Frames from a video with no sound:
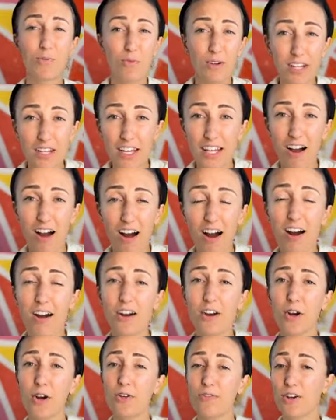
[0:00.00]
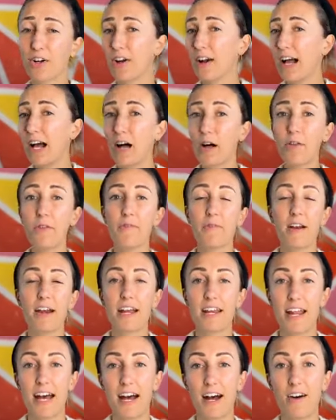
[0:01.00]
really hard over your health right
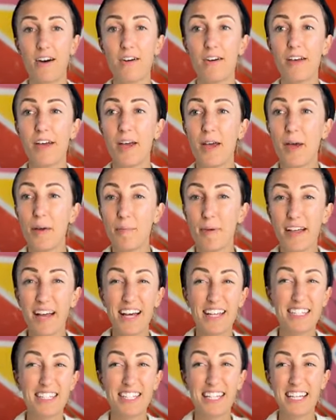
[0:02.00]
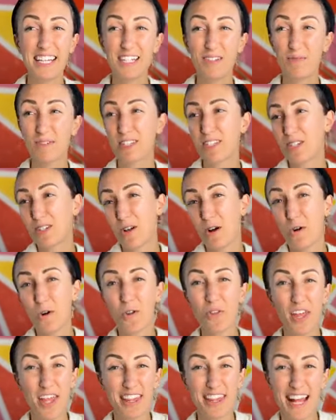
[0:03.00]
now, because it was
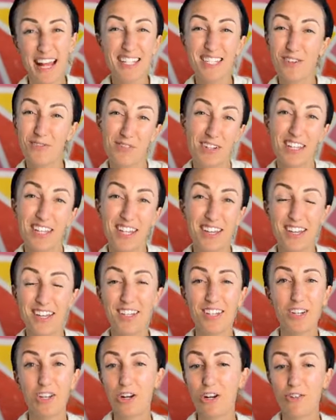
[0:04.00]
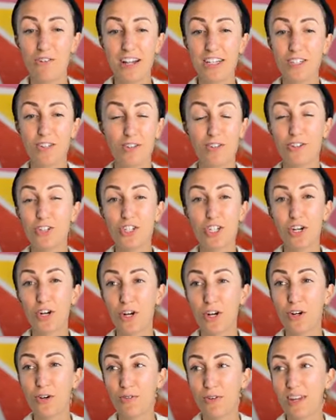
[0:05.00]
told that that's a really good New Year resolution
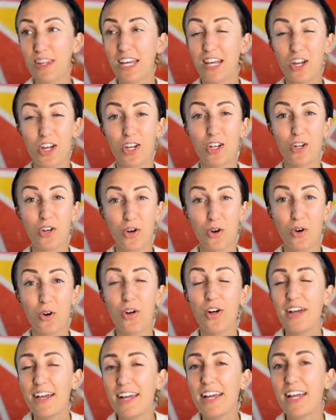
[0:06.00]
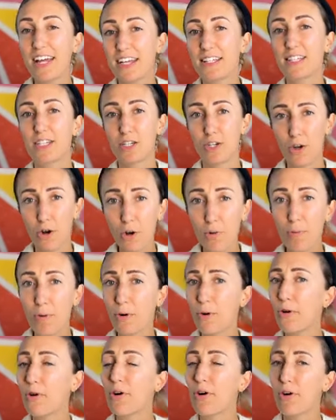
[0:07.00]
or a really good goal. It's
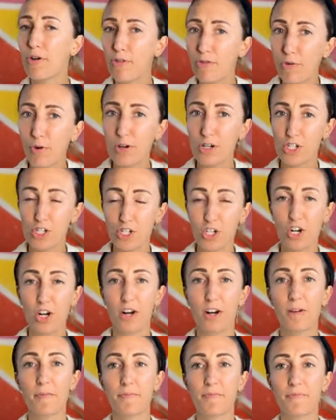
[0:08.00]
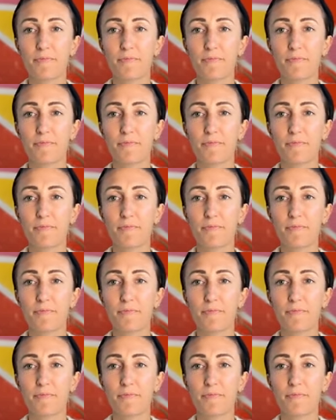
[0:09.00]
noble for sure.